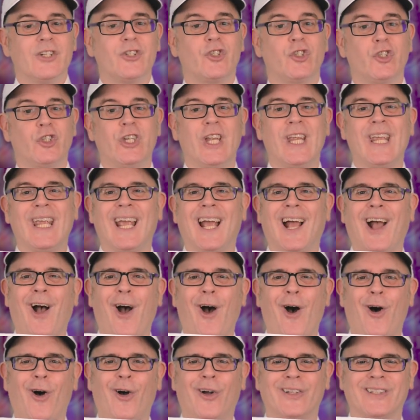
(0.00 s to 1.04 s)
Cheer
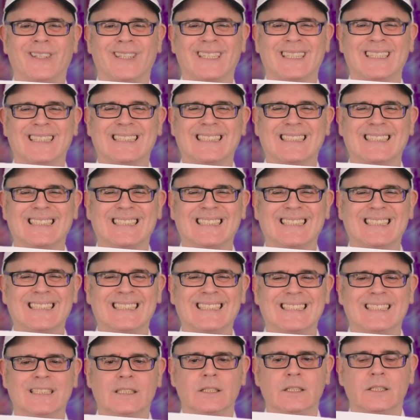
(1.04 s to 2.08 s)
on.
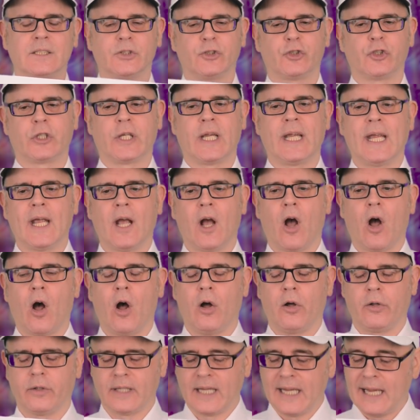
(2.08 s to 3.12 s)
Cheer
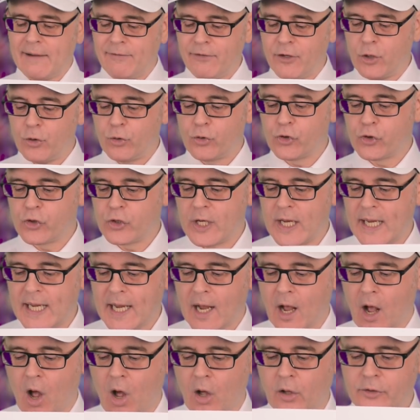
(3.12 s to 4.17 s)
on. If you
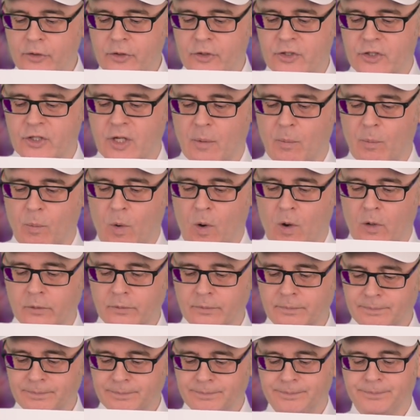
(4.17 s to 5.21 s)
cheer on
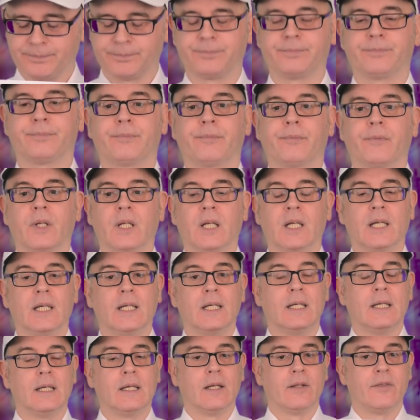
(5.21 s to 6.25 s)
someone,
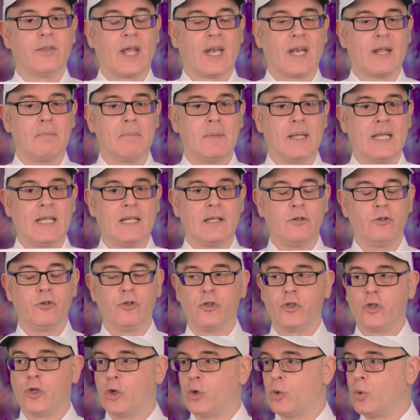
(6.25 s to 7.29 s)
then it
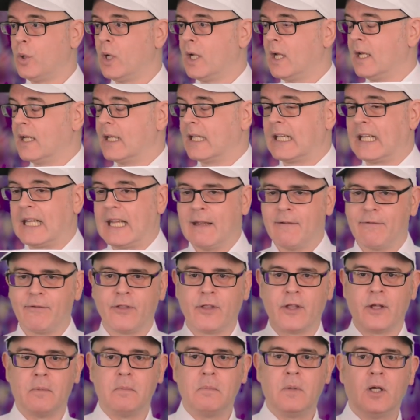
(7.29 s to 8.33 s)
means you give
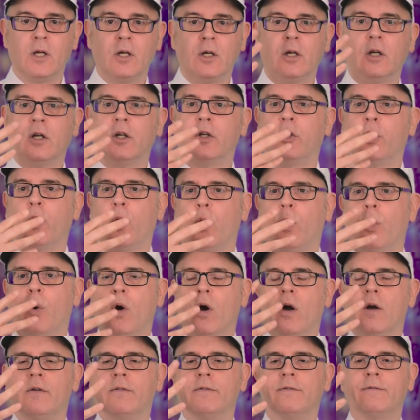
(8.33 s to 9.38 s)
them your
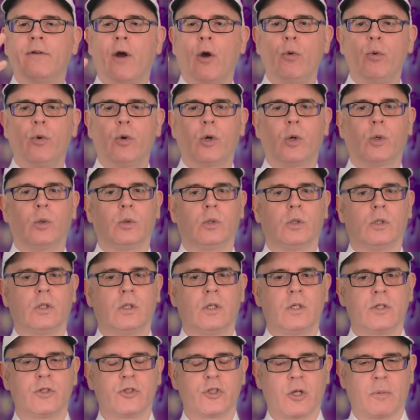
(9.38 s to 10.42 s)
vocal
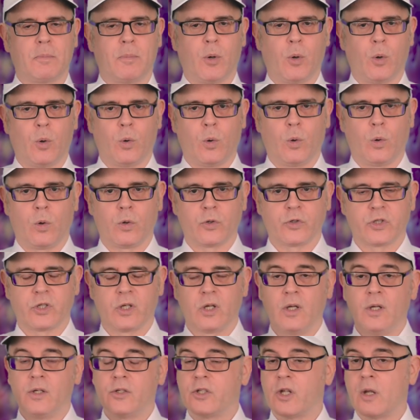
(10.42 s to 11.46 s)
support.
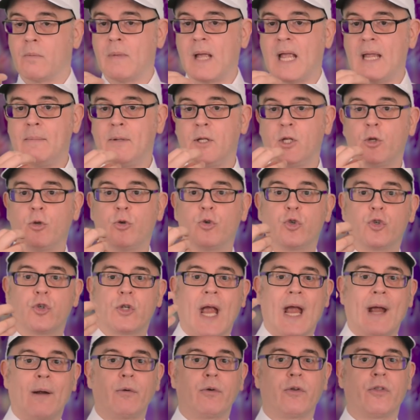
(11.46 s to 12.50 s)
So maybe you
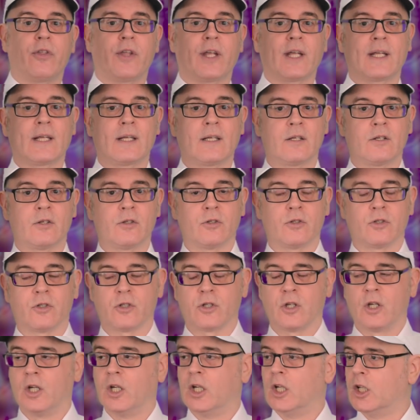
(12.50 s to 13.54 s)
shout things,
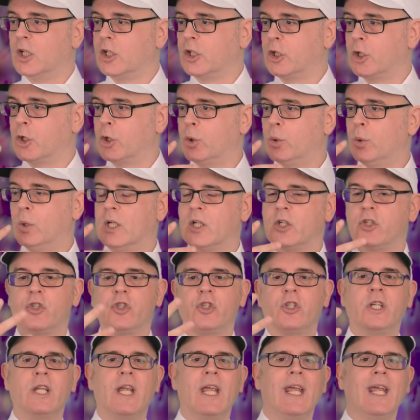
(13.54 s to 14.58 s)
you
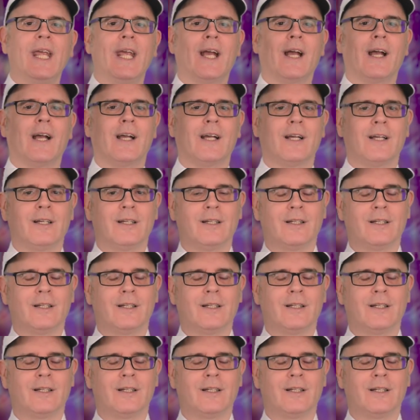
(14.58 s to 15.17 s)
cheer,